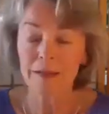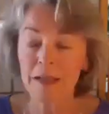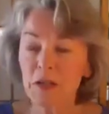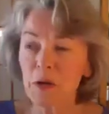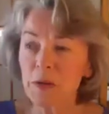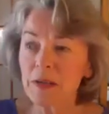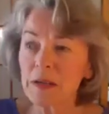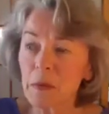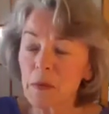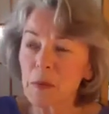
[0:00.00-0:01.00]
So
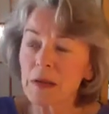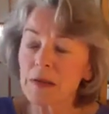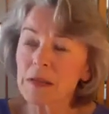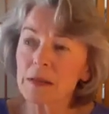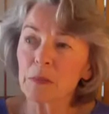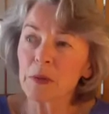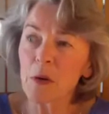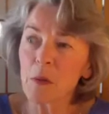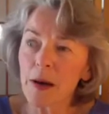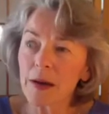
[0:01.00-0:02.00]
it
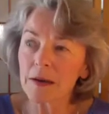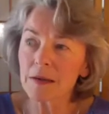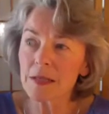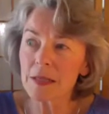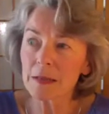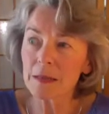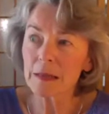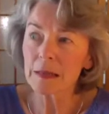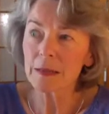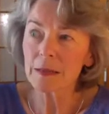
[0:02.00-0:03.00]
requires
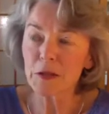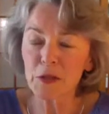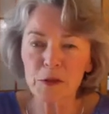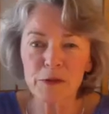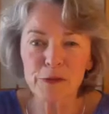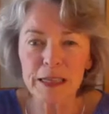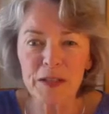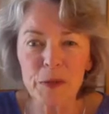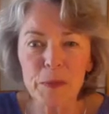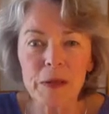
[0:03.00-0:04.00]
a certain
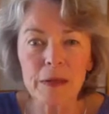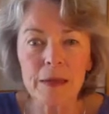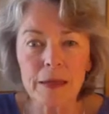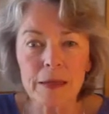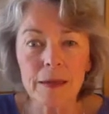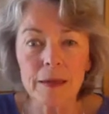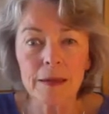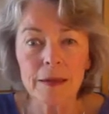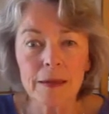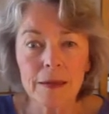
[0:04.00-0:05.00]
flexibility
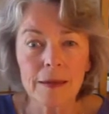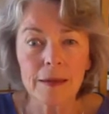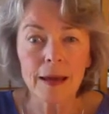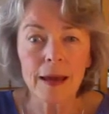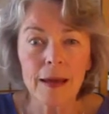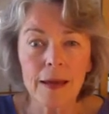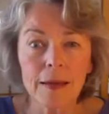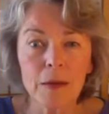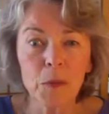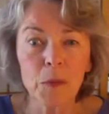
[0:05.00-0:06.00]

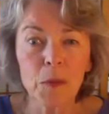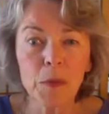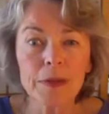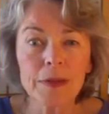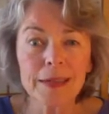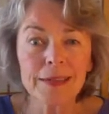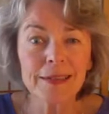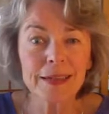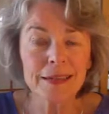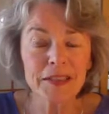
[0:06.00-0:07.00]
and a
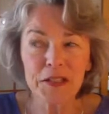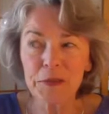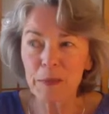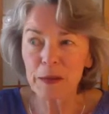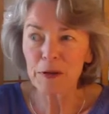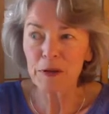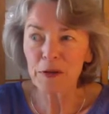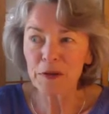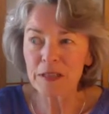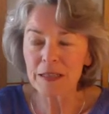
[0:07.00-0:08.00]
willingness, maybe
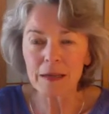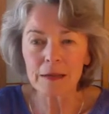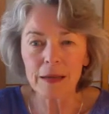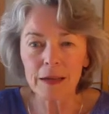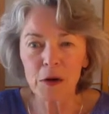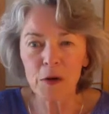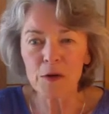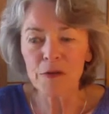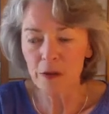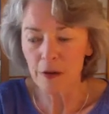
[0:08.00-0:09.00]
you could say, to let go
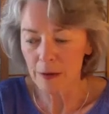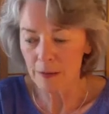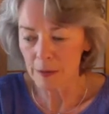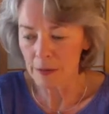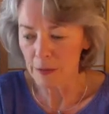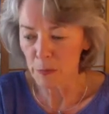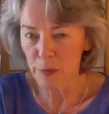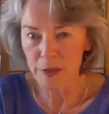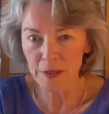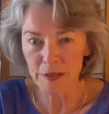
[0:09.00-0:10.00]
of our
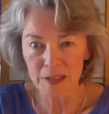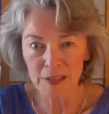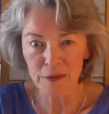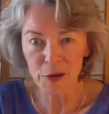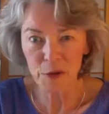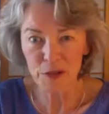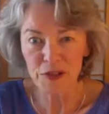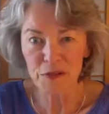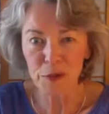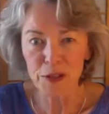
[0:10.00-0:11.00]
preconceived
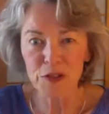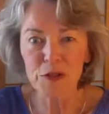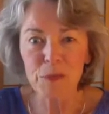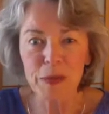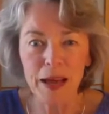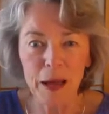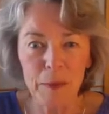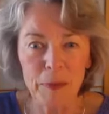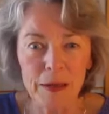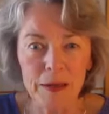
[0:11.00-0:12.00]
notions of what should be
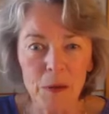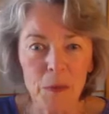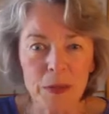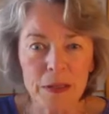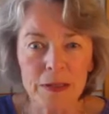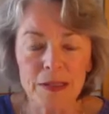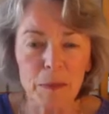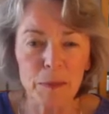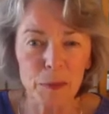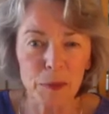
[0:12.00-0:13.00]
happening or what's
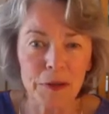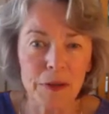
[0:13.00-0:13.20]
acceptable.